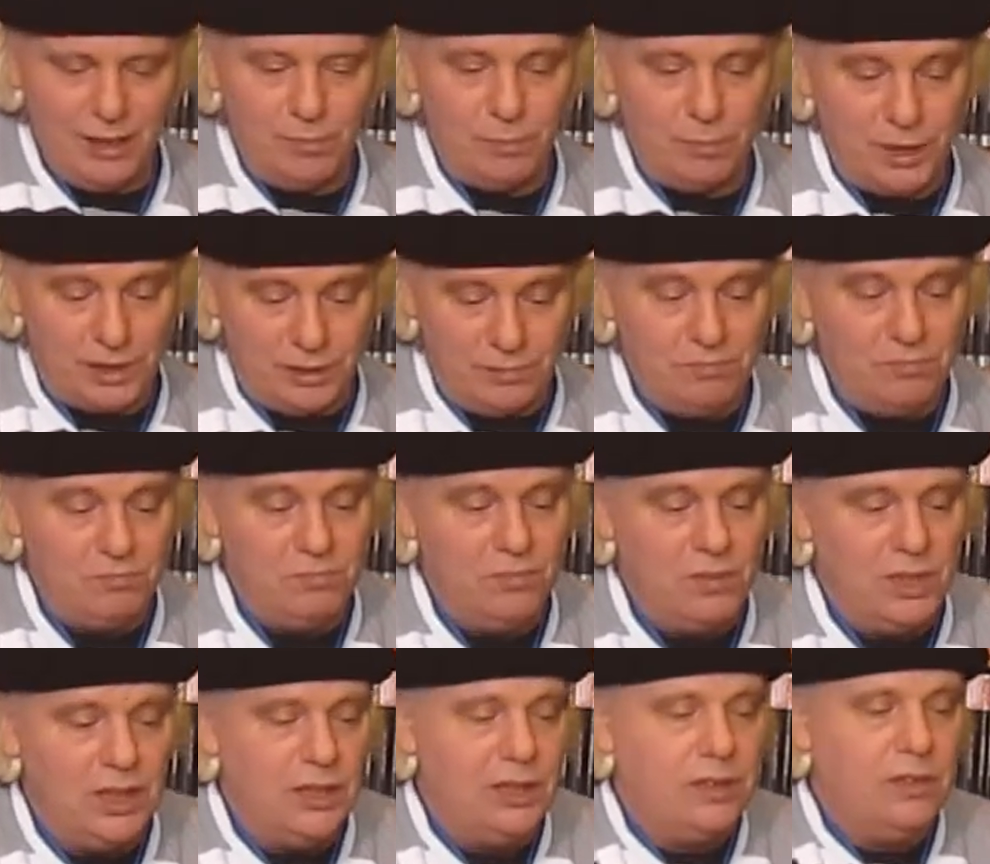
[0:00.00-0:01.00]
But
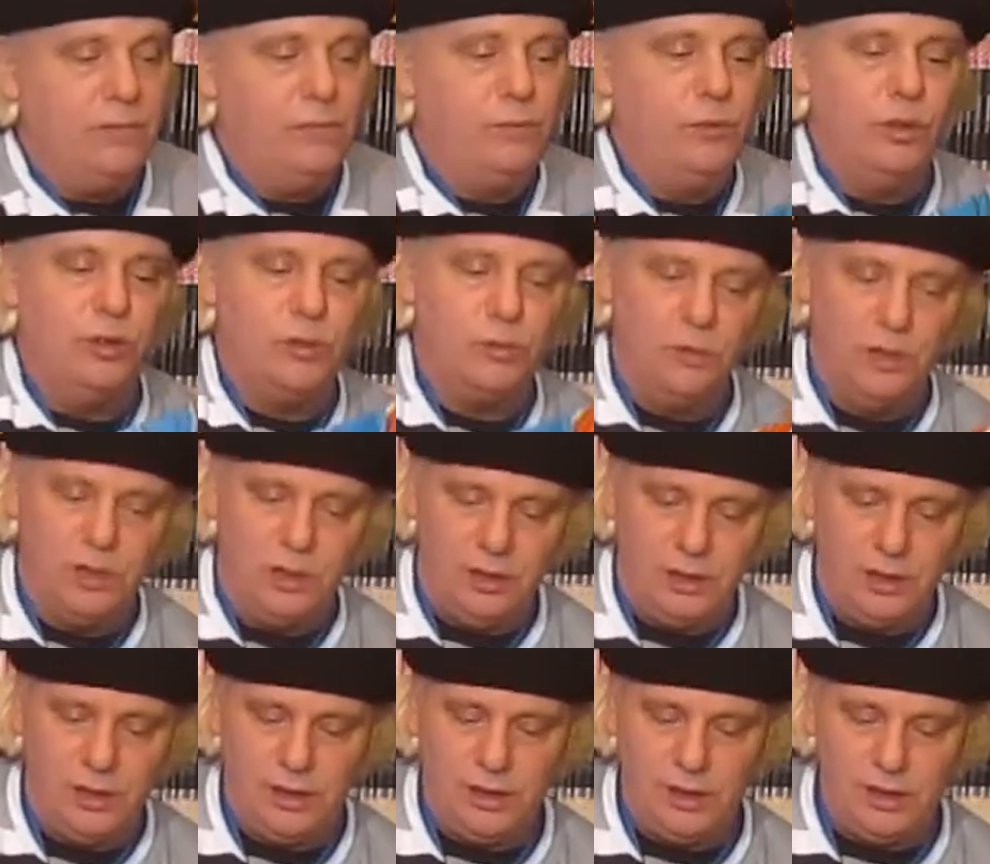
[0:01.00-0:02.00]
Fourth
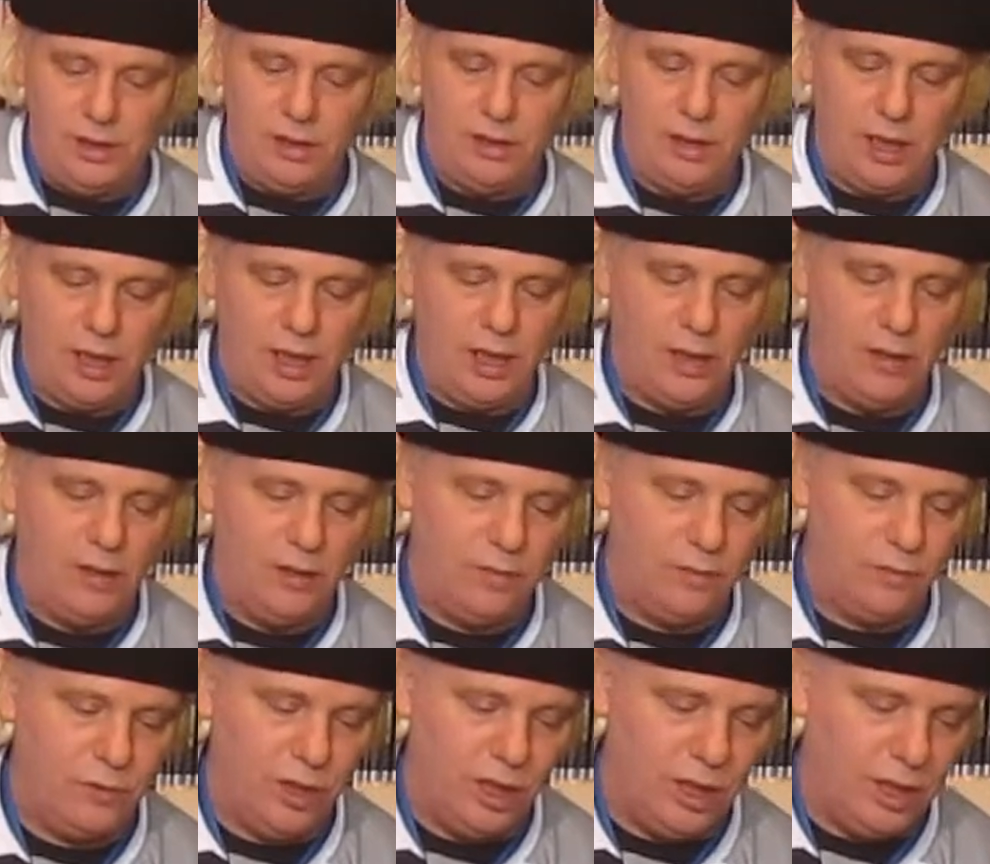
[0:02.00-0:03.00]
World,
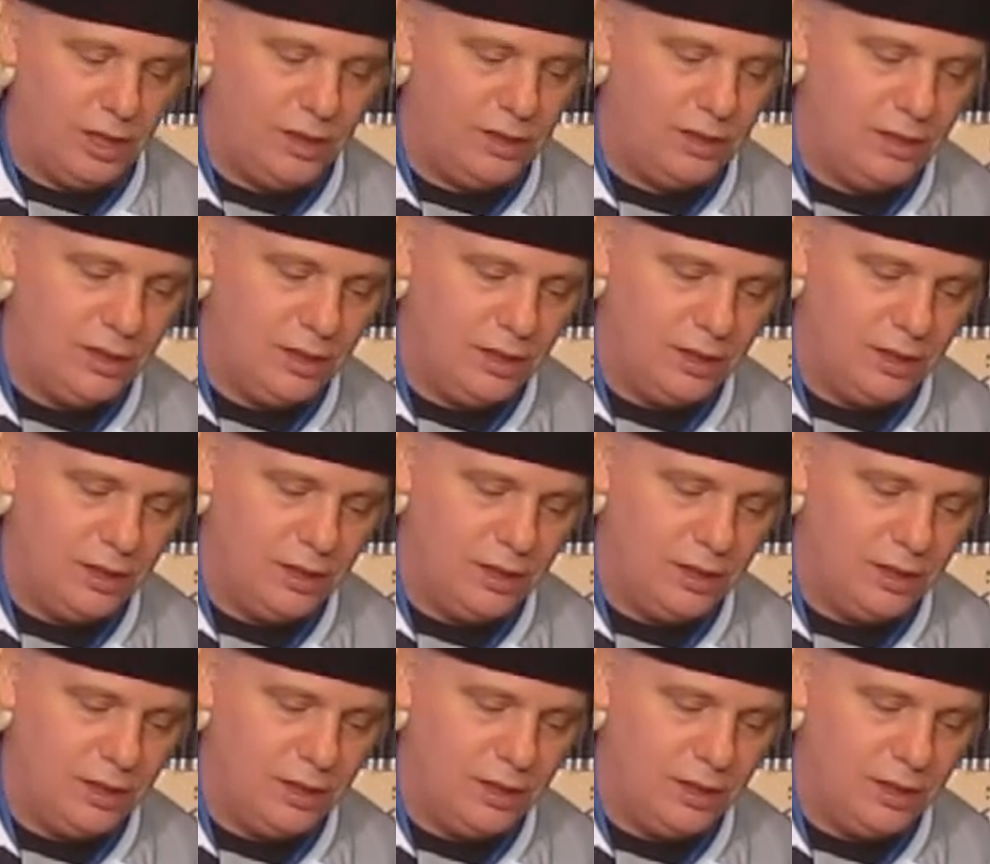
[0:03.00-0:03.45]
overall,